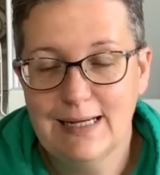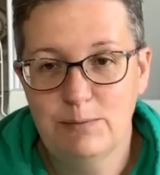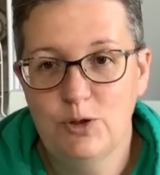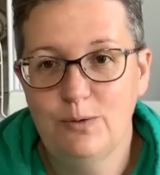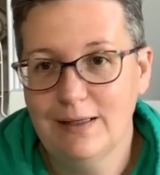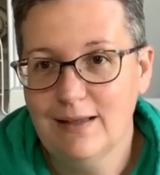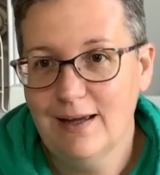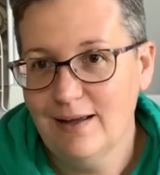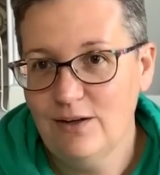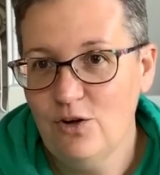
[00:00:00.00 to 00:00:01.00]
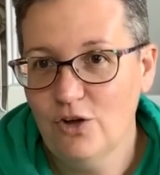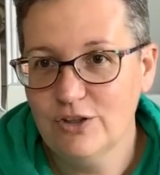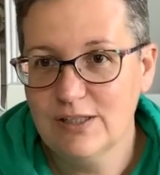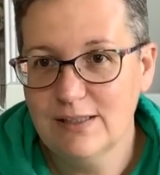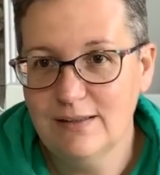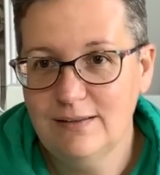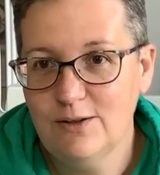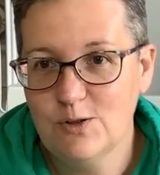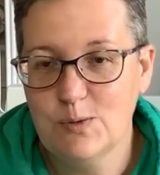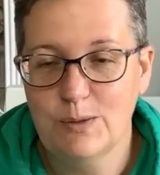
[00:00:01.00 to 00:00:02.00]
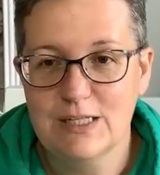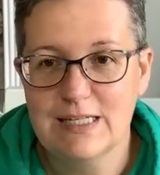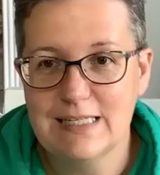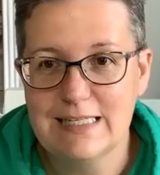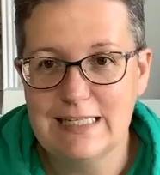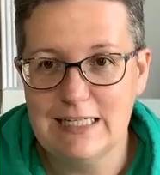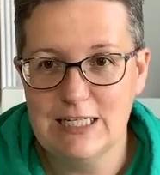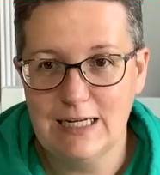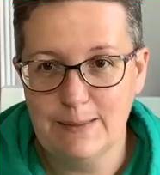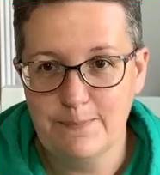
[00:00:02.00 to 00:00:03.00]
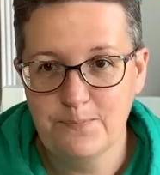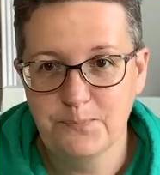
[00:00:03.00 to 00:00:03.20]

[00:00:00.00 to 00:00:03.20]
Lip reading: time doing that and not so much stitching